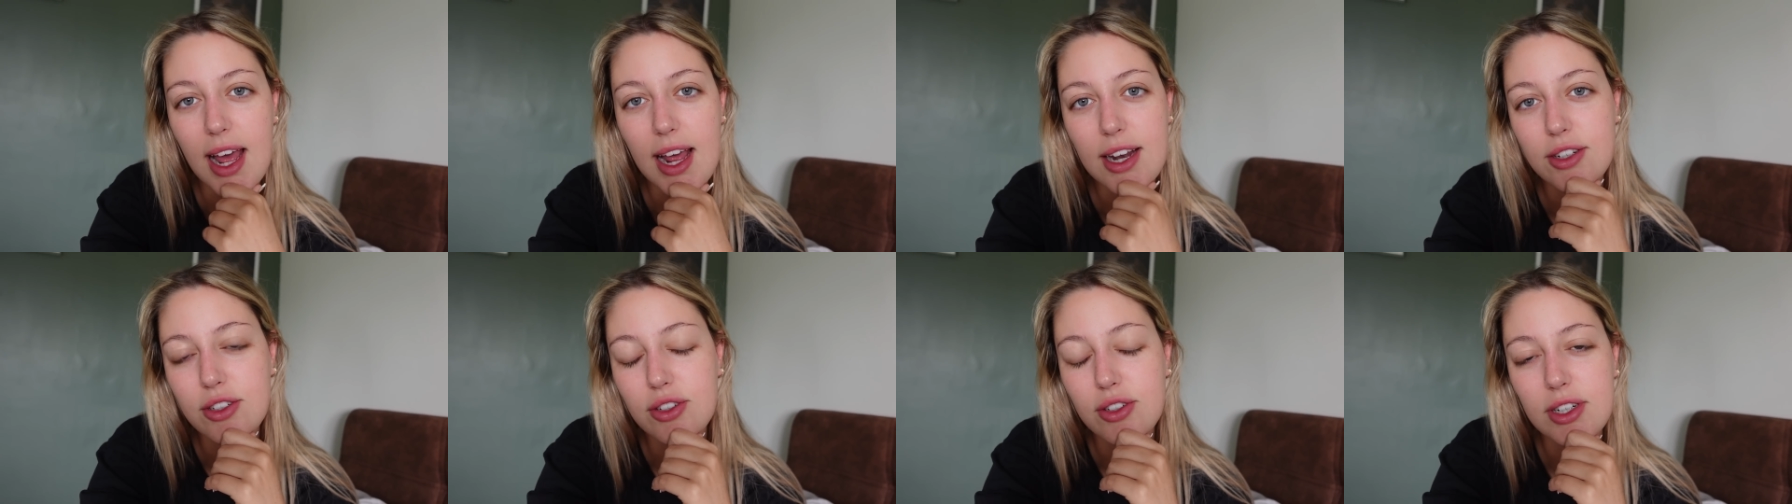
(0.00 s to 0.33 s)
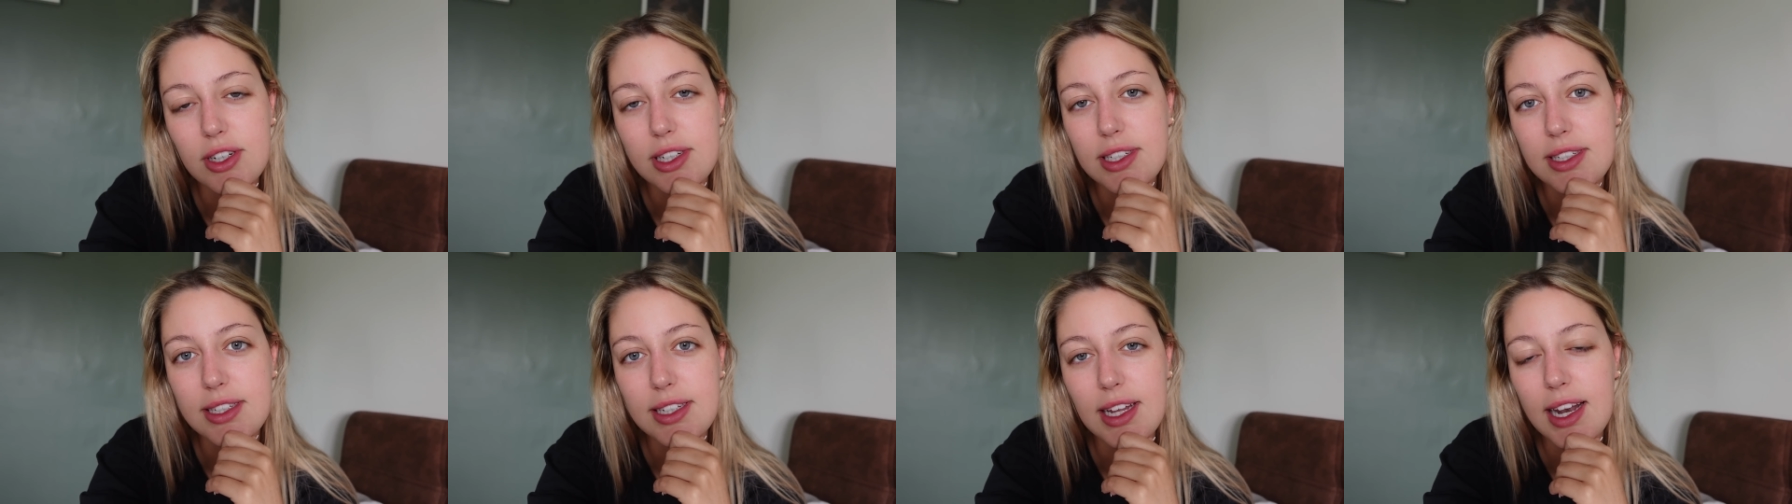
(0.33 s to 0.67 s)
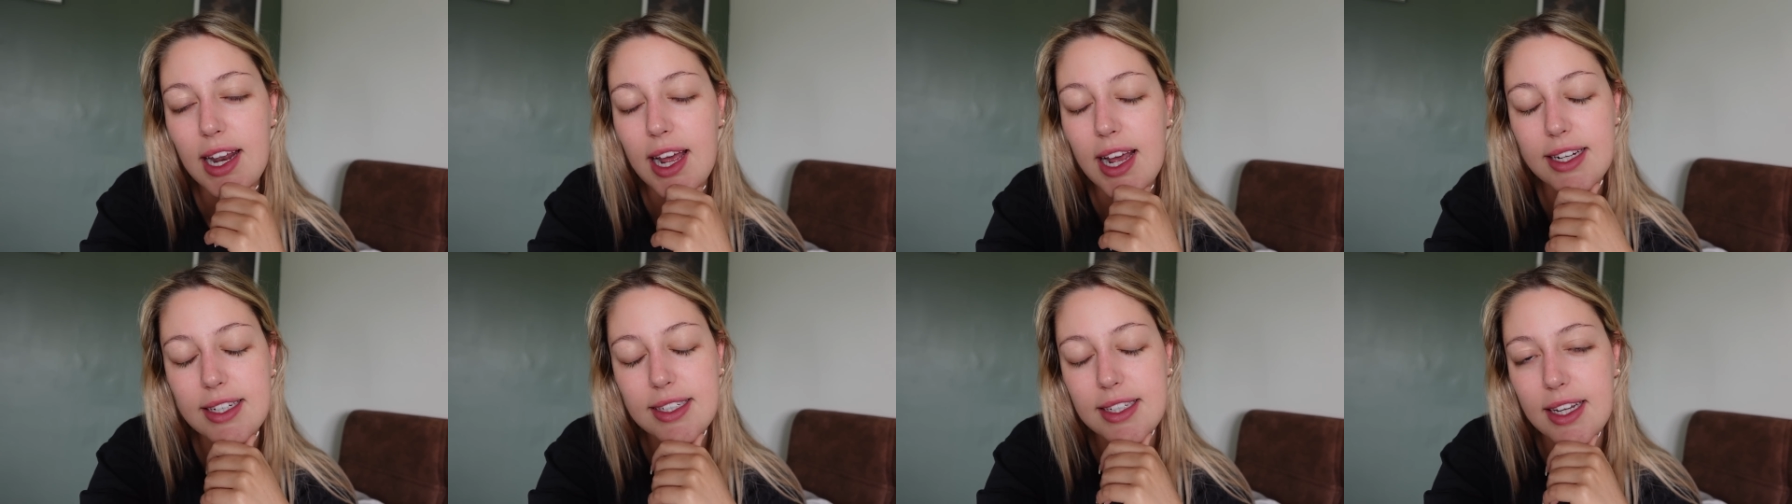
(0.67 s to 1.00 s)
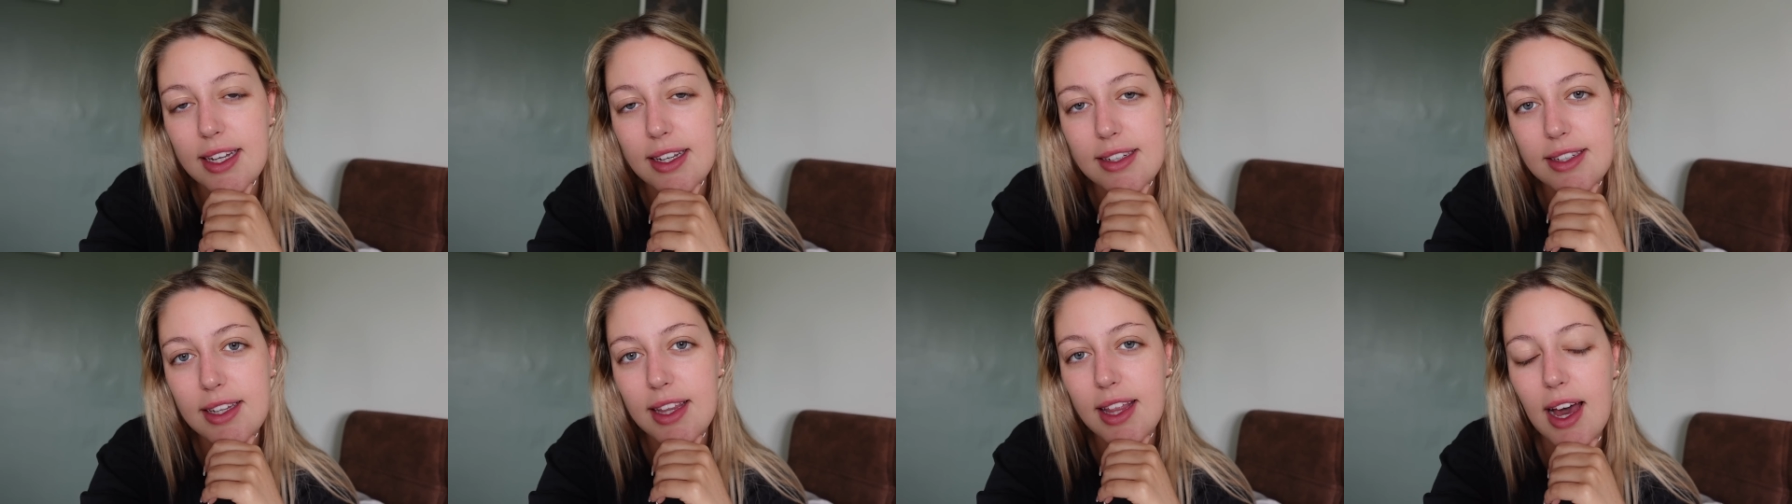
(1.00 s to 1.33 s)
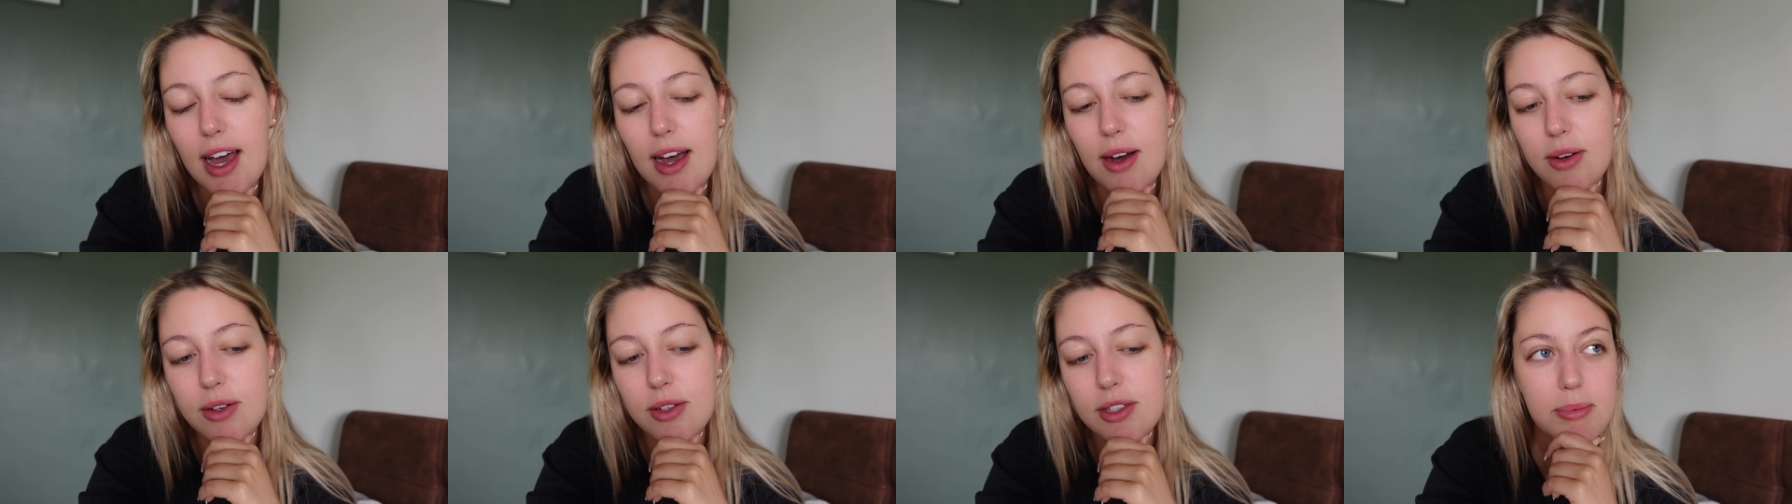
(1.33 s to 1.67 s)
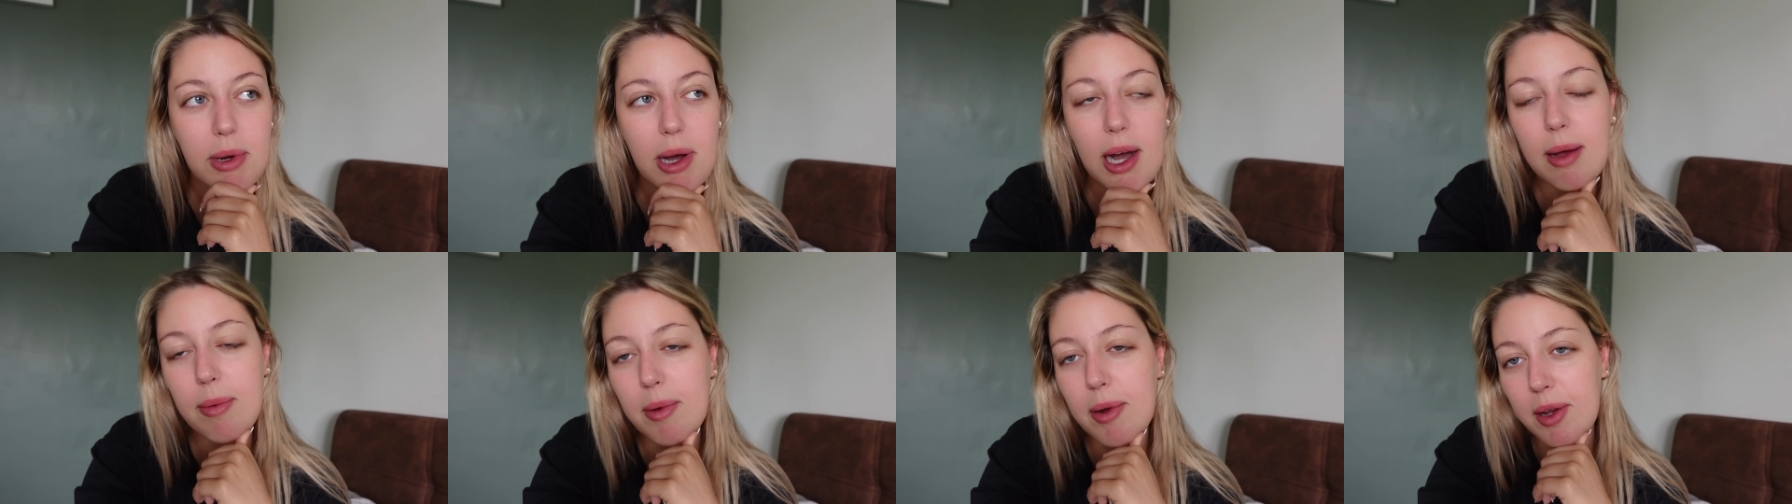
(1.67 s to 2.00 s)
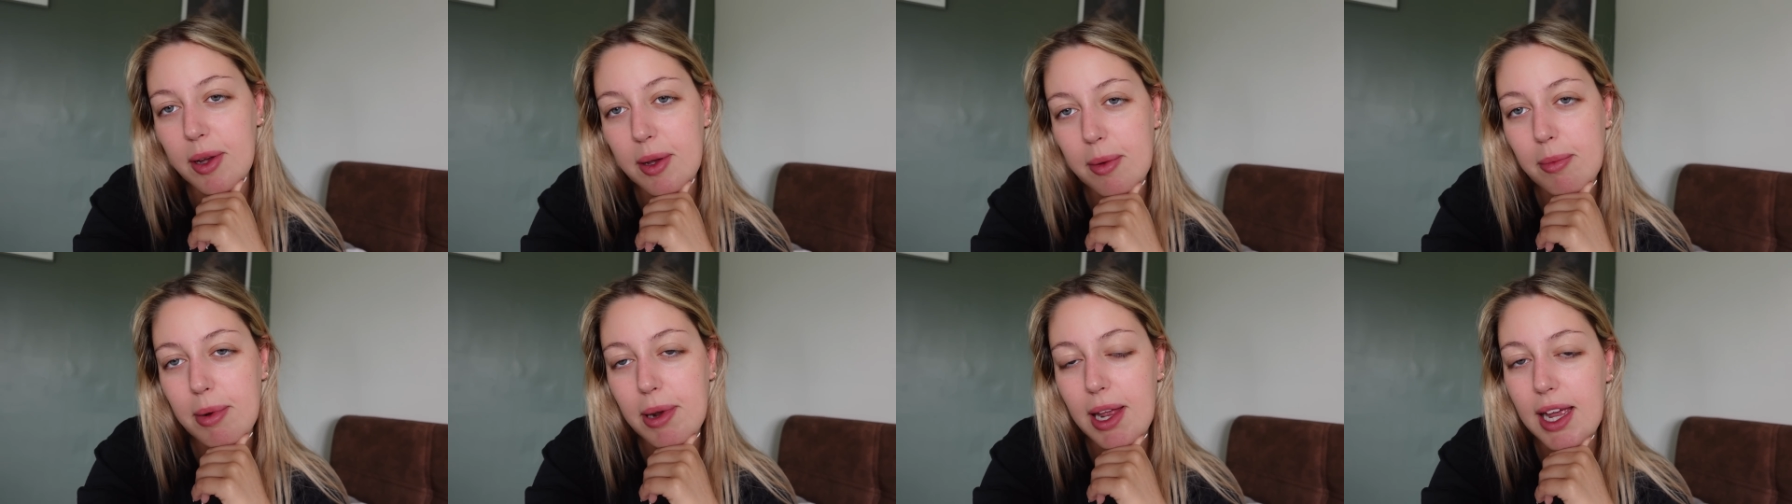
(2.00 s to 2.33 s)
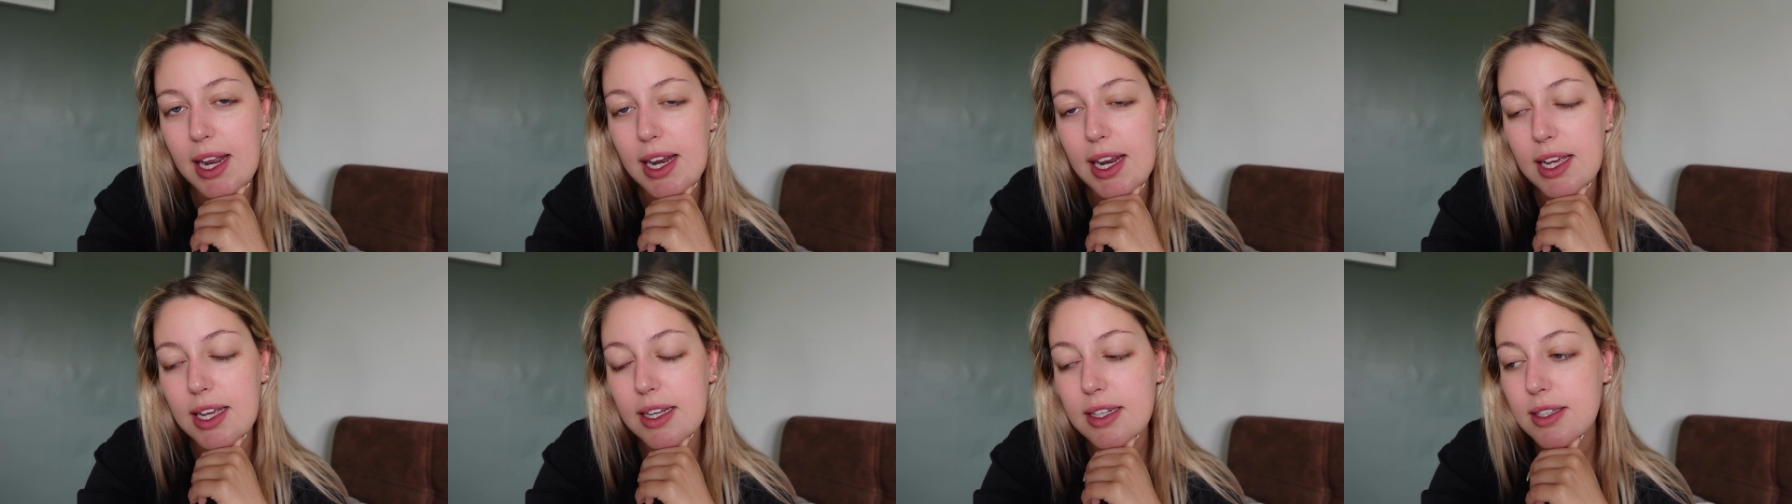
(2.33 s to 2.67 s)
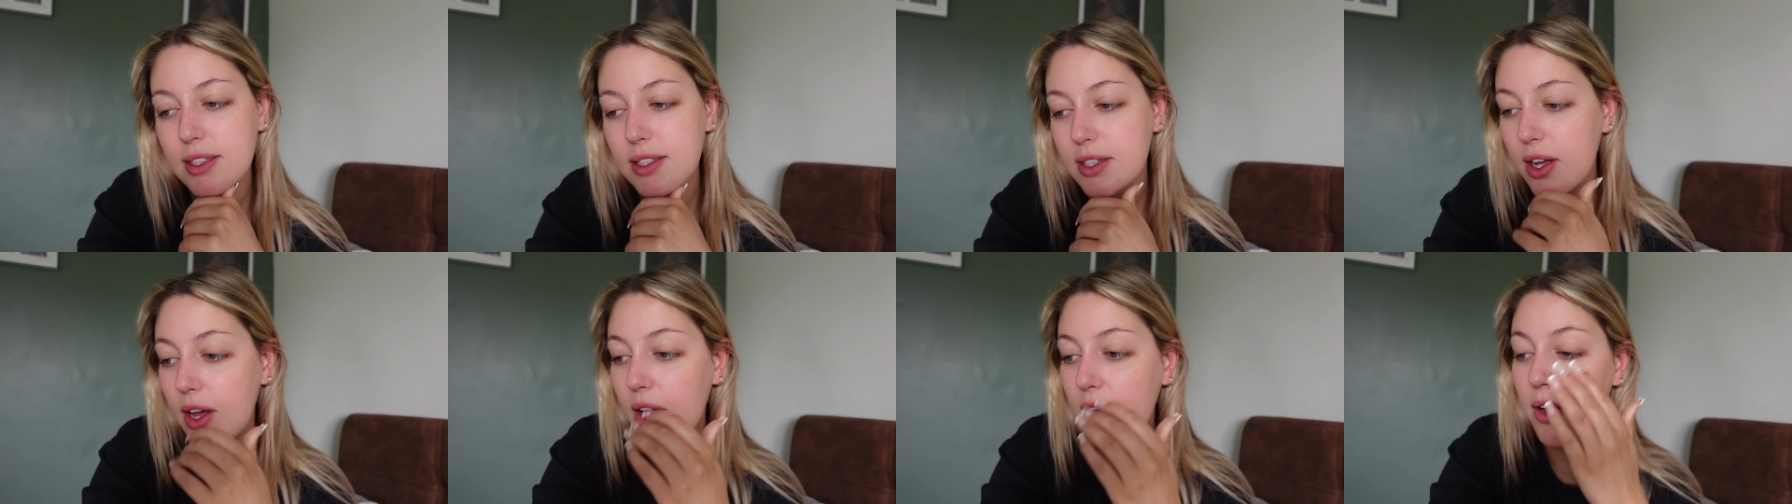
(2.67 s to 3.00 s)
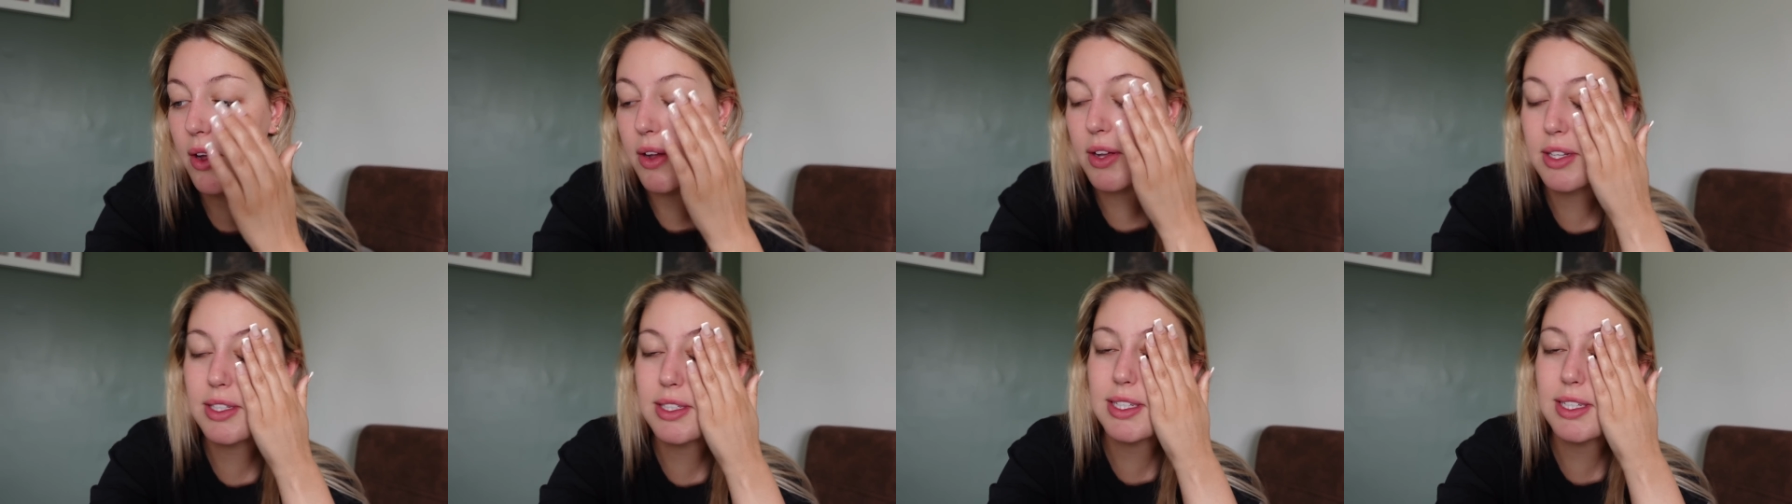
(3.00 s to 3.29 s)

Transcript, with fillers: entrance and exit to the house but I'm not complaining so